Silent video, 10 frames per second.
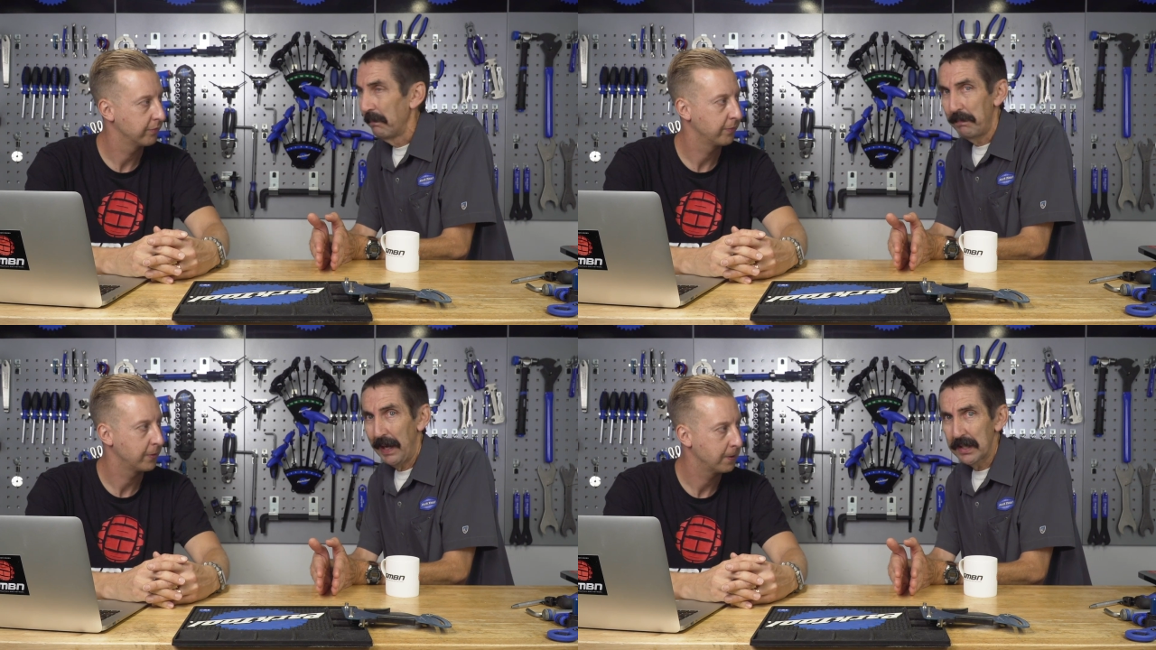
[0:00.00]

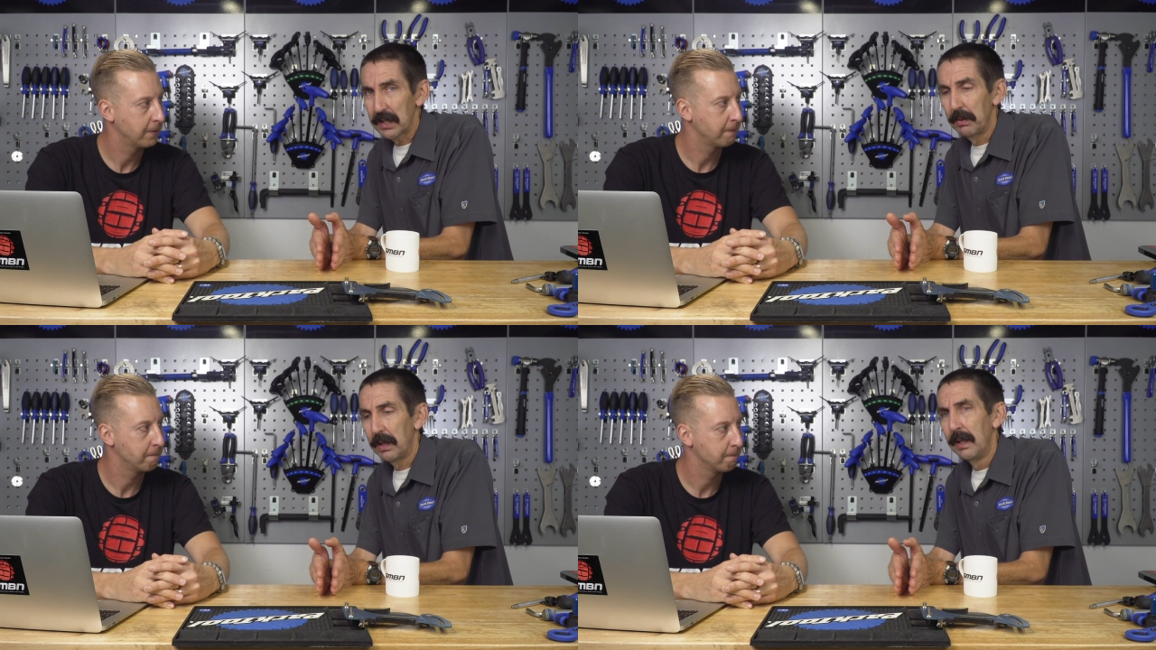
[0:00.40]

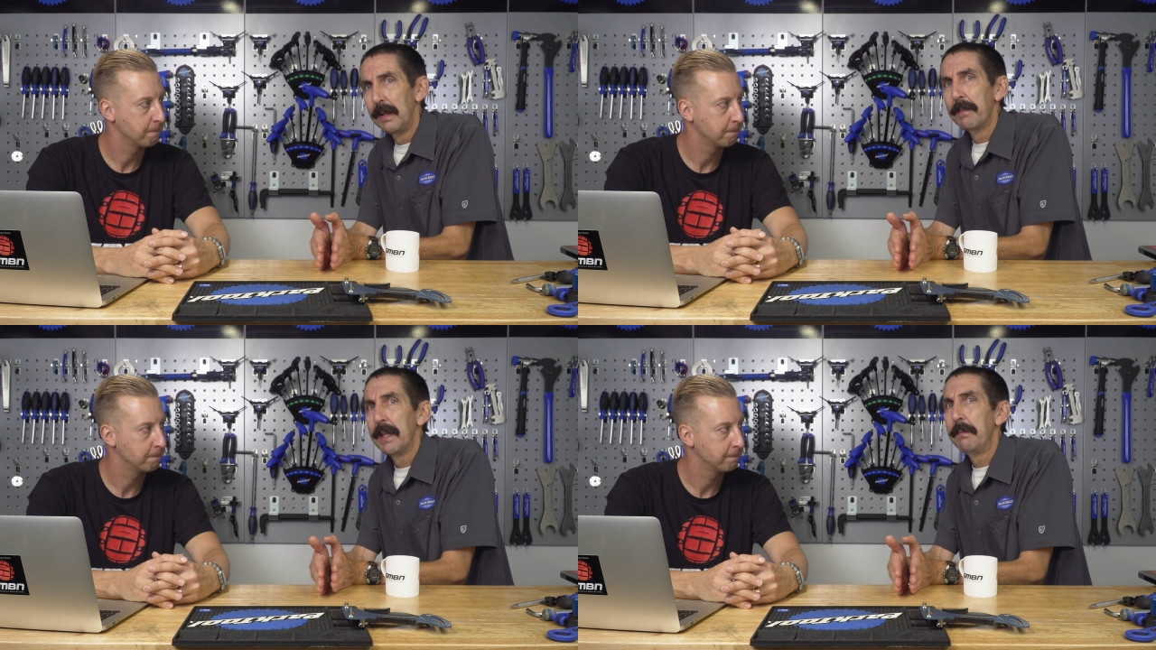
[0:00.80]
Speaker 1: Possible.
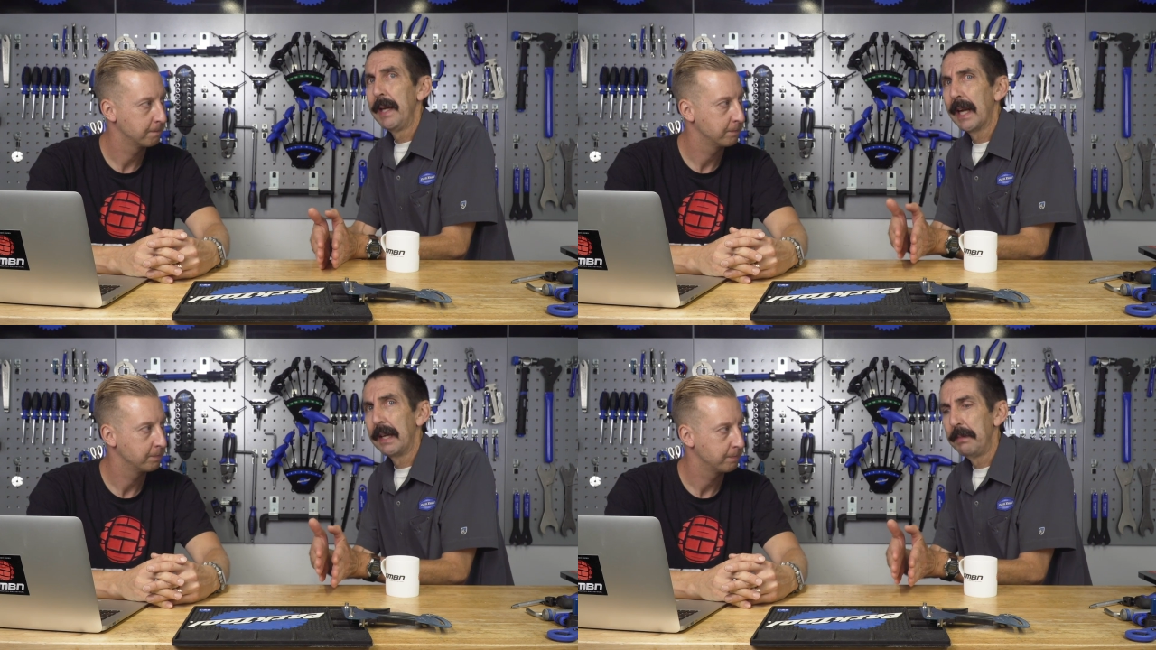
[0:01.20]
It
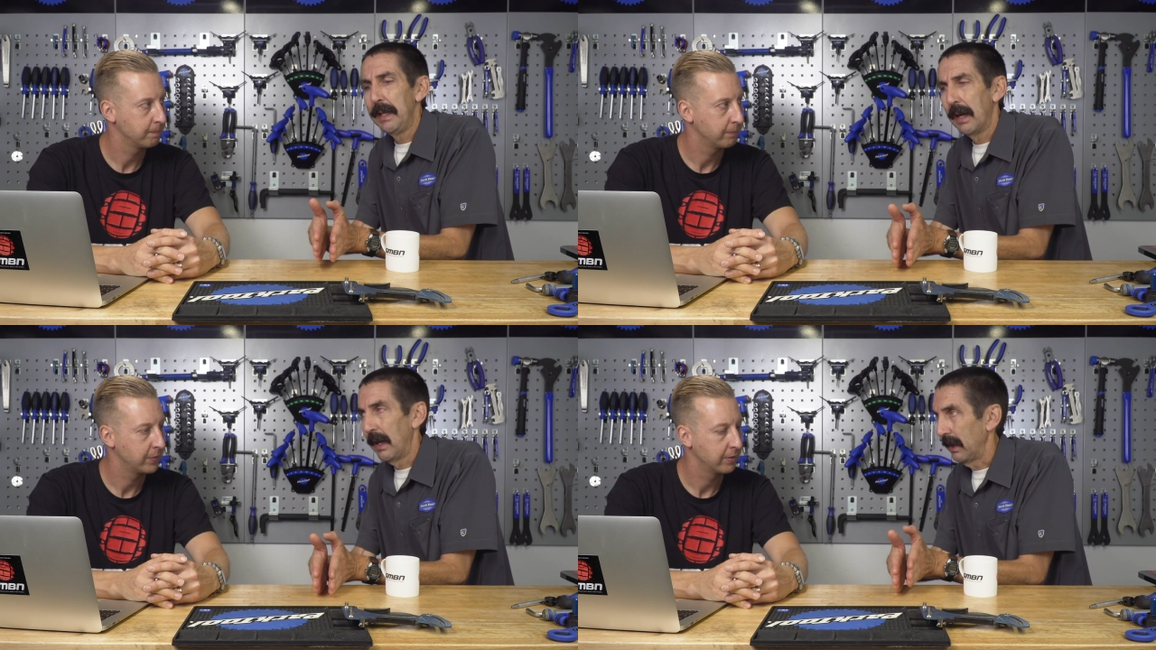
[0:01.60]
may not
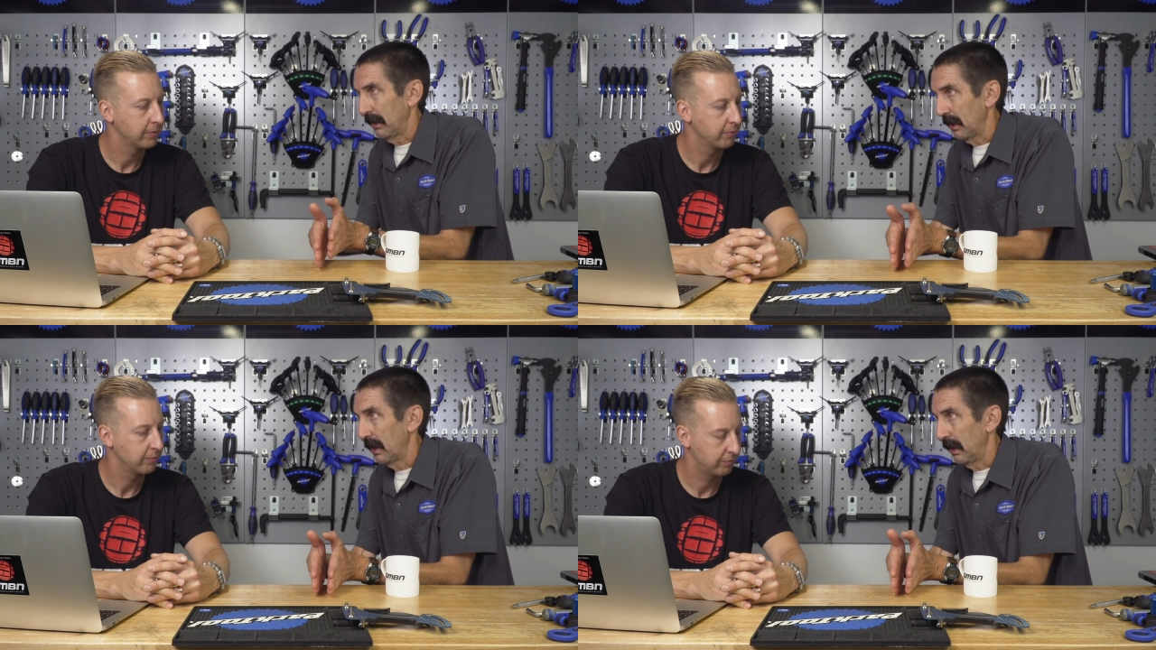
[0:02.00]
be
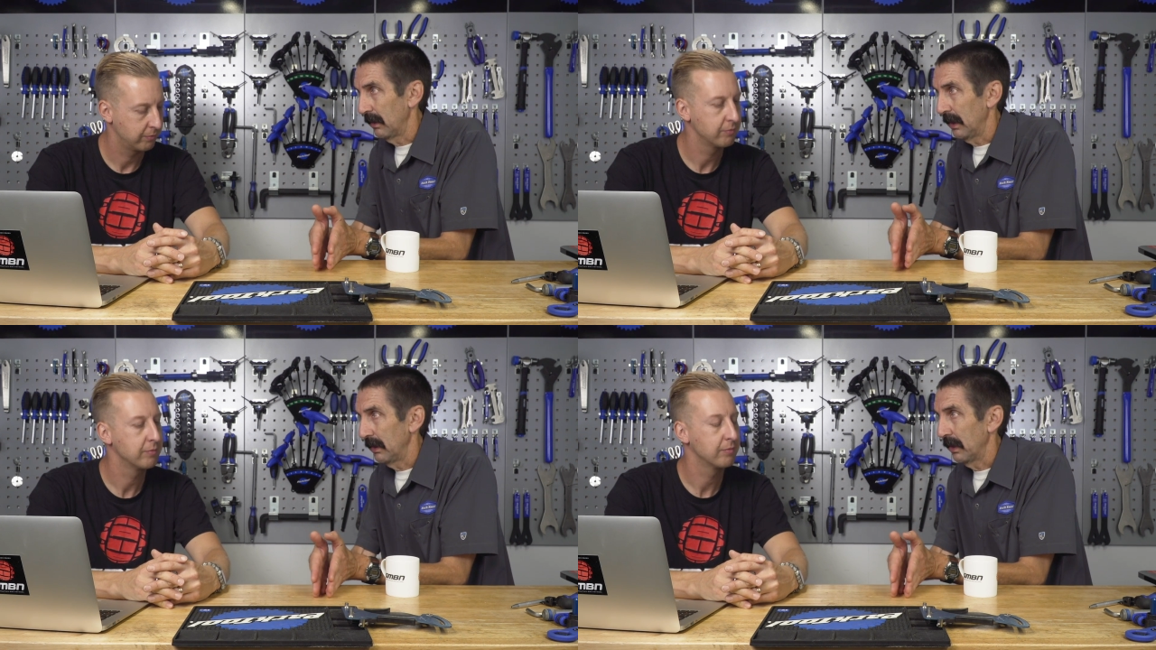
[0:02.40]
our
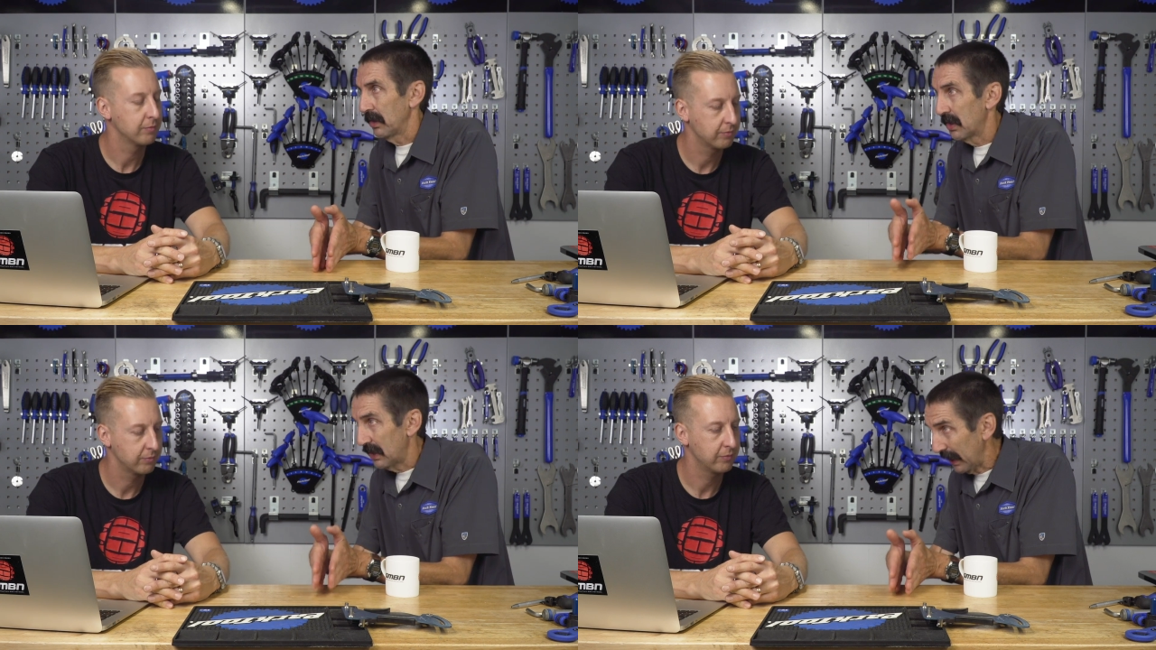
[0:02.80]
our uh, our
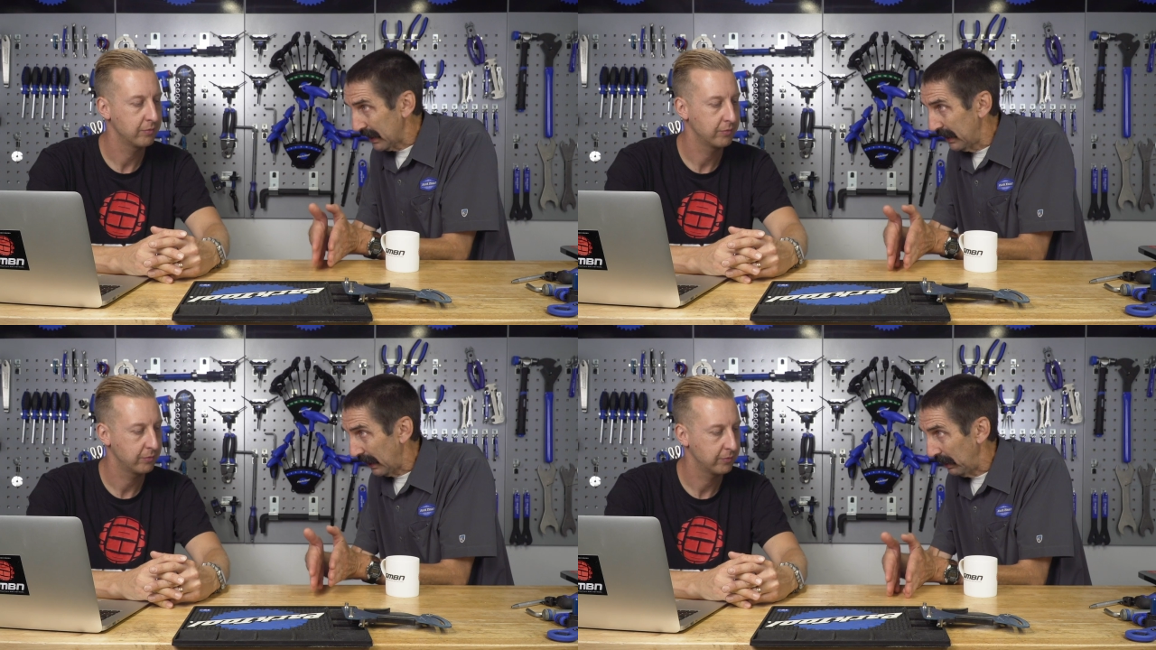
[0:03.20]

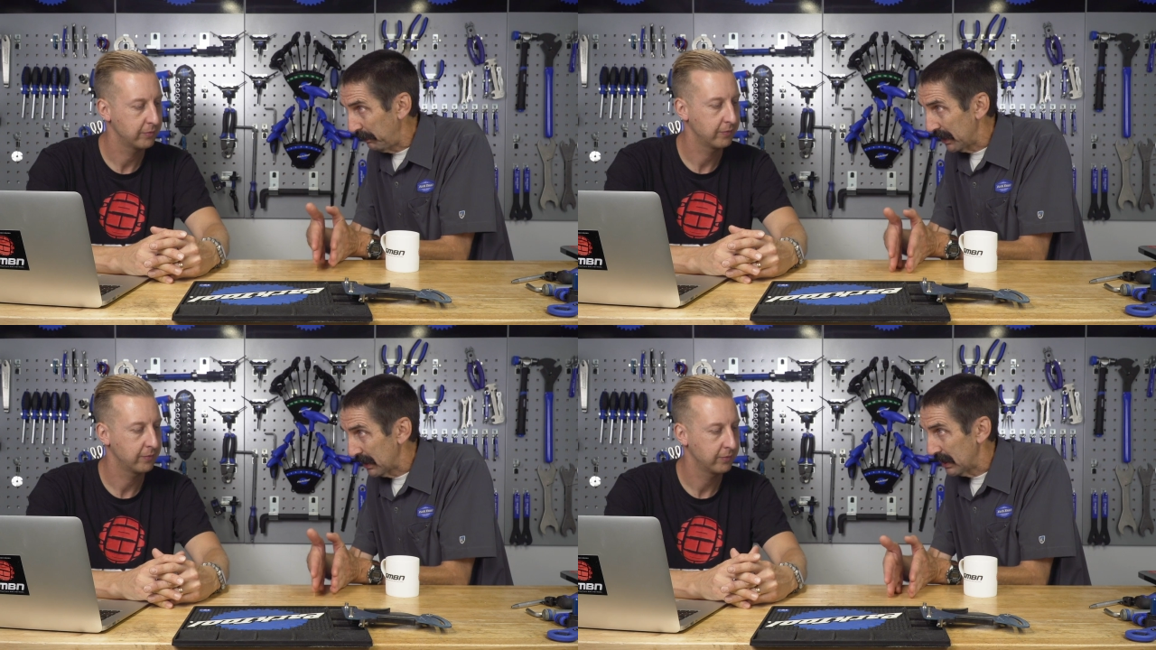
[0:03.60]
secondary
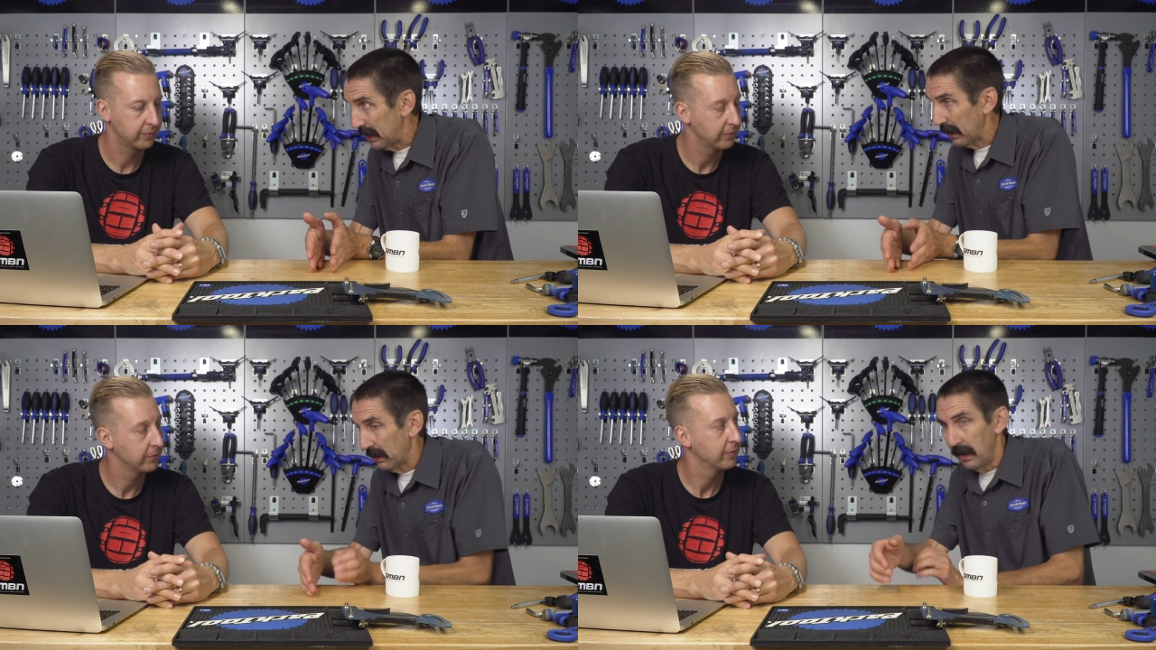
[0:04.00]
pistons
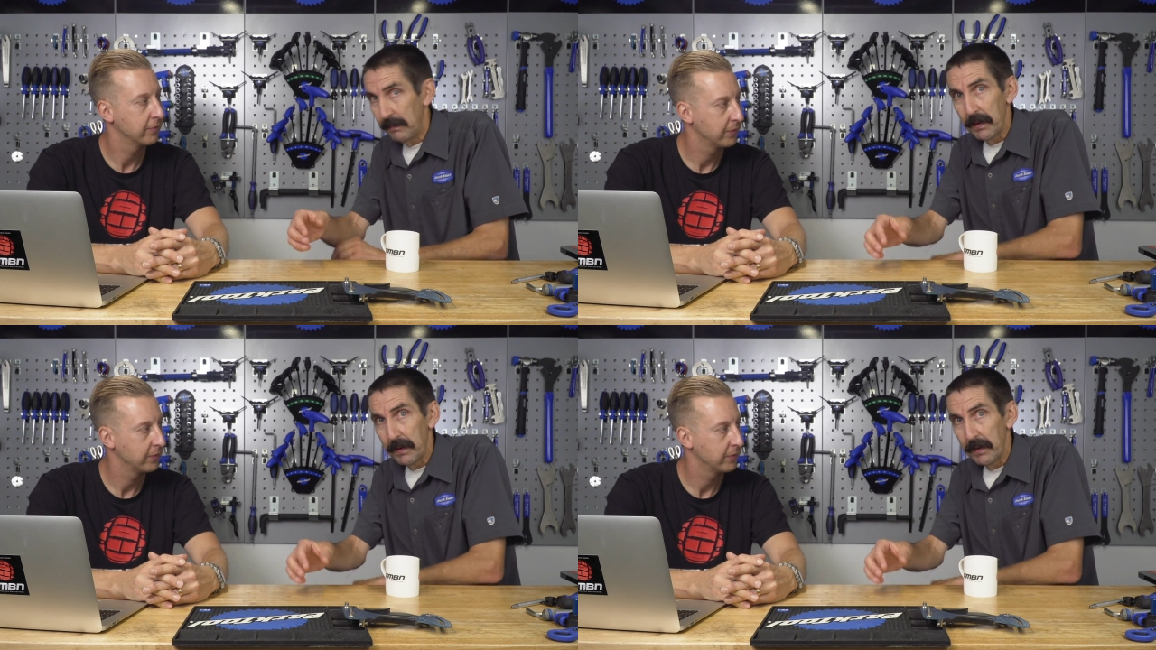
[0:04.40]
here.